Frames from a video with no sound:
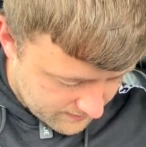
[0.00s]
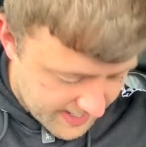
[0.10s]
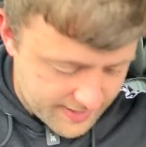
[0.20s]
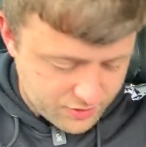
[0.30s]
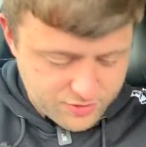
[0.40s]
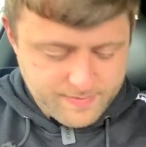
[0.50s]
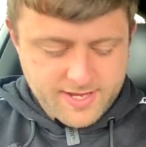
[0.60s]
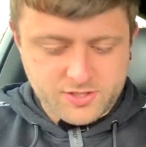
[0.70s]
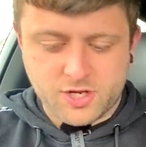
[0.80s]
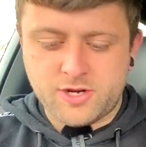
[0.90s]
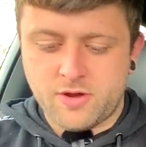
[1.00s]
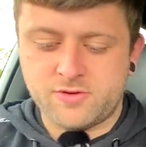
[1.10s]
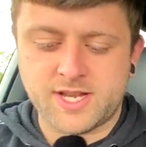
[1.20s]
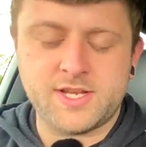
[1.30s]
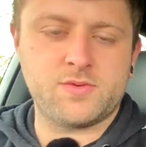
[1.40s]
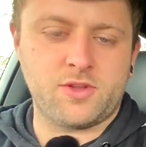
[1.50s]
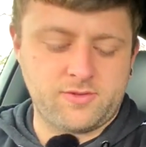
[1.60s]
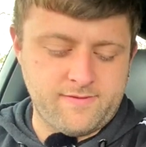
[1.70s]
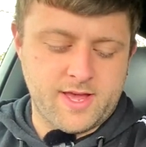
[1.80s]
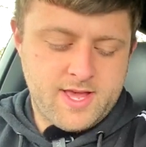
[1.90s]
just makes no sense
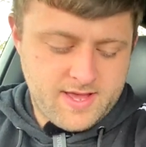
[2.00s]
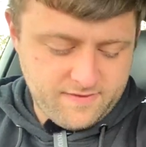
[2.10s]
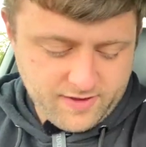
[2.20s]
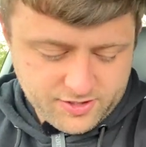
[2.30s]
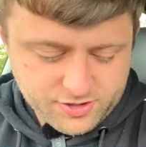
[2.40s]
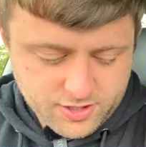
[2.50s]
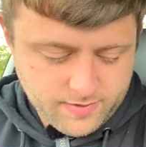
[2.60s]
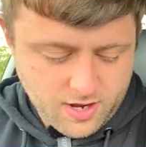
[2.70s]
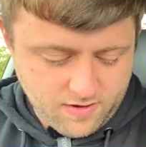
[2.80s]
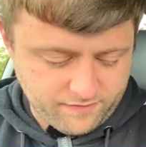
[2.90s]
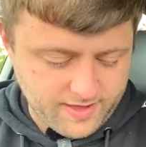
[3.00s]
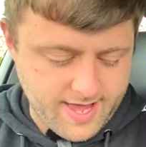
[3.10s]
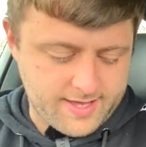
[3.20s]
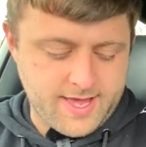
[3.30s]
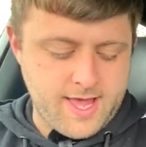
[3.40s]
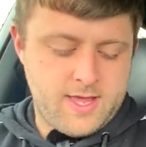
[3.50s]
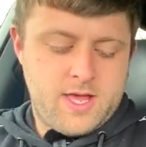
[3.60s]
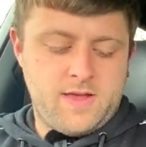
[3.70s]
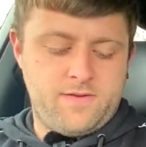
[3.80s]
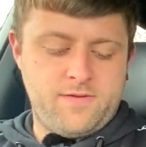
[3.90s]
whatsoever. If I show you it off there, okay,
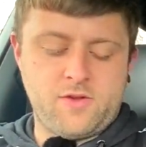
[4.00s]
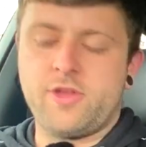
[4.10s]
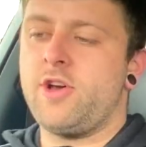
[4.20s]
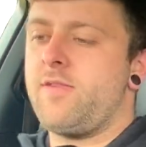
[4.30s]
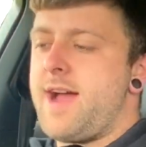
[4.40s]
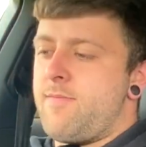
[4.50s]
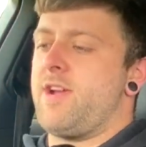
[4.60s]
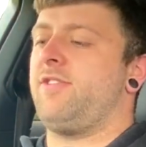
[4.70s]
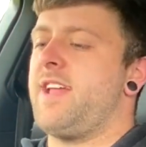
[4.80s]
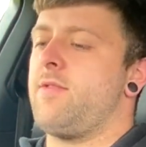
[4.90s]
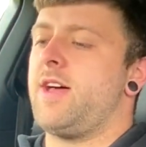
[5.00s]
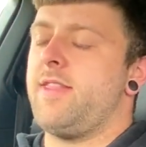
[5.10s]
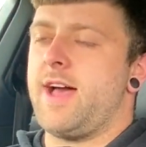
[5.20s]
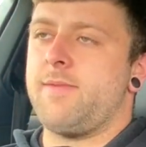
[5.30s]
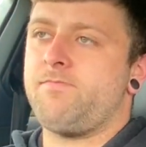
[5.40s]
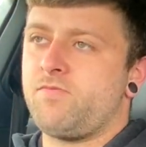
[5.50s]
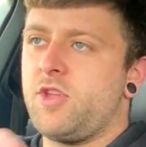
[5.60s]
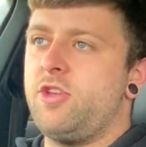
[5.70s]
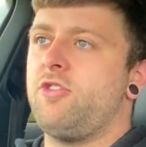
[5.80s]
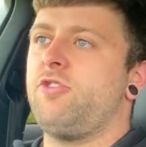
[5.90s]
if you've got your armrest down like that,
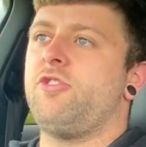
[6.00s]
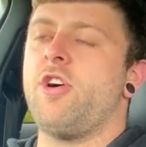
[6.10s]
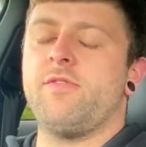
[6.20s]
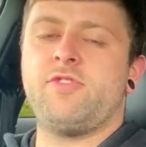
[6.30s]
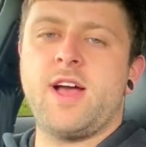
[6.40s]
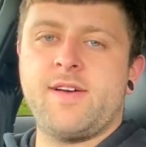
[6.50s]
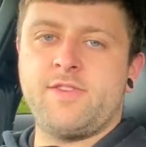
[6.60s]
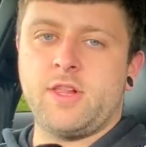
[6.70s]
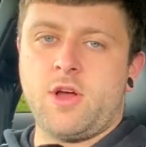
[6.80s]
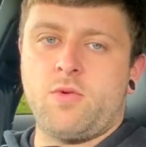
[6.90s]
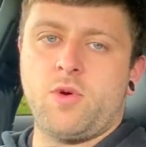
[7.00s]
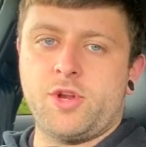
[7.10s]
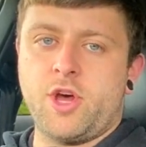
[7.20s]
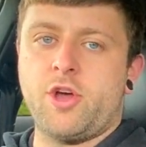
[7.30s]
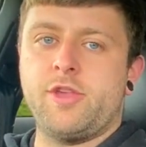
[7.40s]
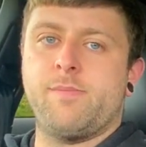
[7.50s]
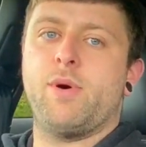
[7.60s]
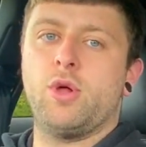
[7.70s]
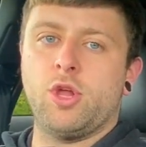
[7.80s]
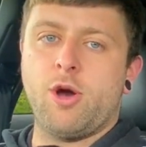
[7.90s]
you're just sort of driving along, whatnot, you
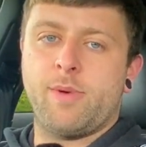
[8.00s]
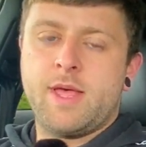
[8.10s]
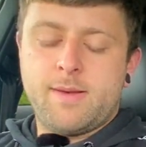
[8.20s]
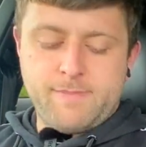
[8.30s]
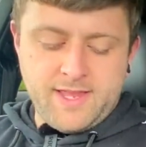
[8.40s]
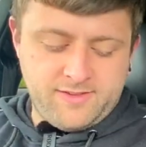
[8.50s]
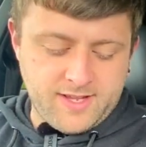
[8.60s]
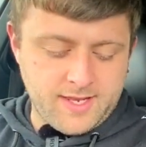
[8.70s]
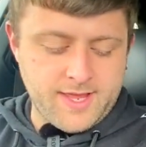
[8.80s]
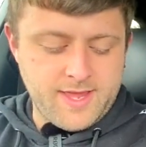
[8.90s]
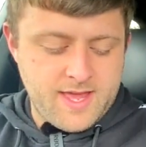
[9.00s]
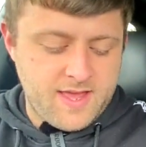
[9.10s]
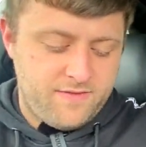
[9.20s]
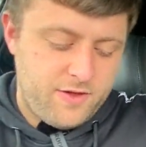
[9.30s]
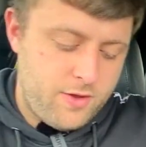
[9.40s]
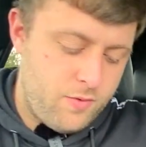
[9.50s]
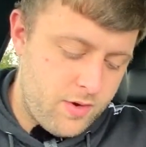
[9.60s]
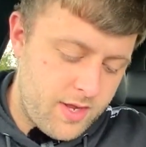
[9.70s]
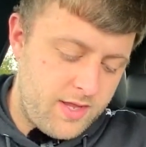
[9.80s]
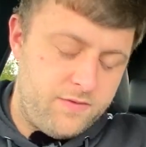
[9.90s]
pull up. Basically, if you
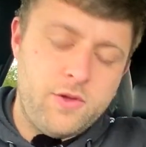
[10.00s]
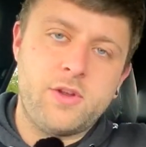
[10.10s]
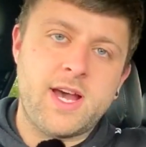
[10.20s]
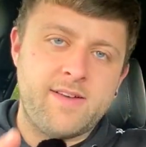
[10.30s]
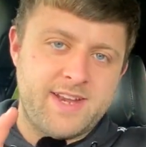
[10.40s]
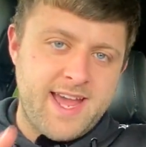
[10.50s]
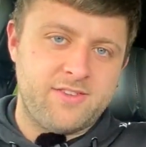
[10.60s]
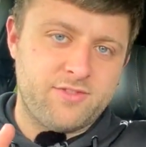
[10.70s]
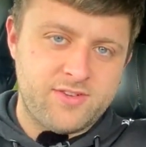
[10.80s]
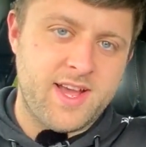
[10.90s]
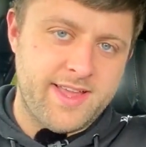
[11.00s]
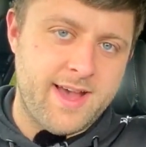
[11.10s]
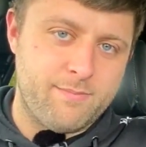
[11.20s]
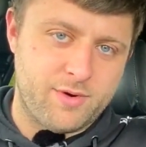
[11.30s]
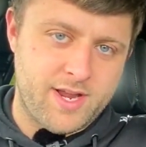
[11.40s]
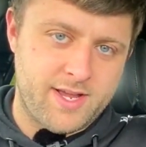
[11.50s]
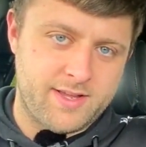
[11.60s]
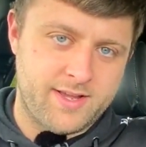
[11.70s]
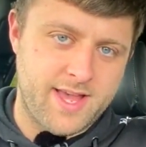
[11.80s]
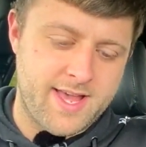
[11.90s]
don't have an extra tight
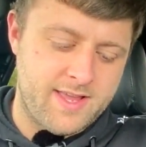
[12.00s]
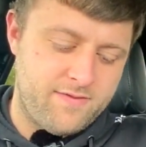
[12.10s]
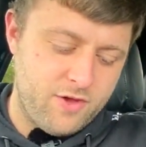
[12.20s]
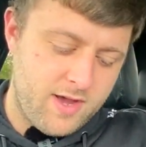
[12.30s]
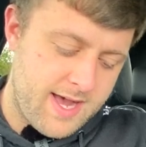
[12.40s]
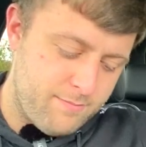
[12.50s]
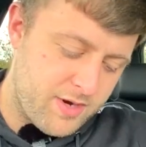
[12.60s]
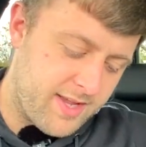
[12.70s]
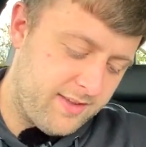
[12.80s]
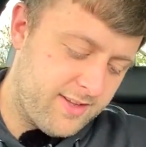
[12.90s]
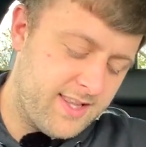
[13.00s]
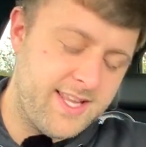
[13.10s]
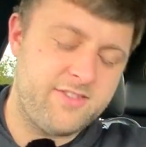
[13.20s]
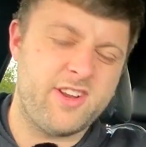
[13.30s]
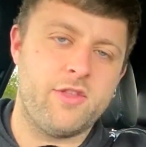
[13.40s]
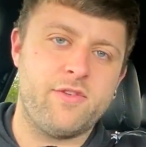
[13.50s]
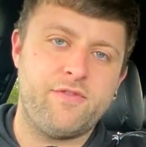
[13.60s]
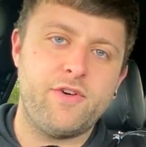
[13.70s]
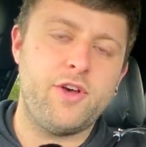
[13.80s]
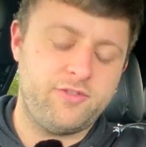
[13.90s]
handbrake, okay, if your handbrake isn't literally on the
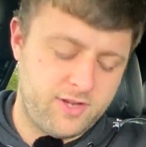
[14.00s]
first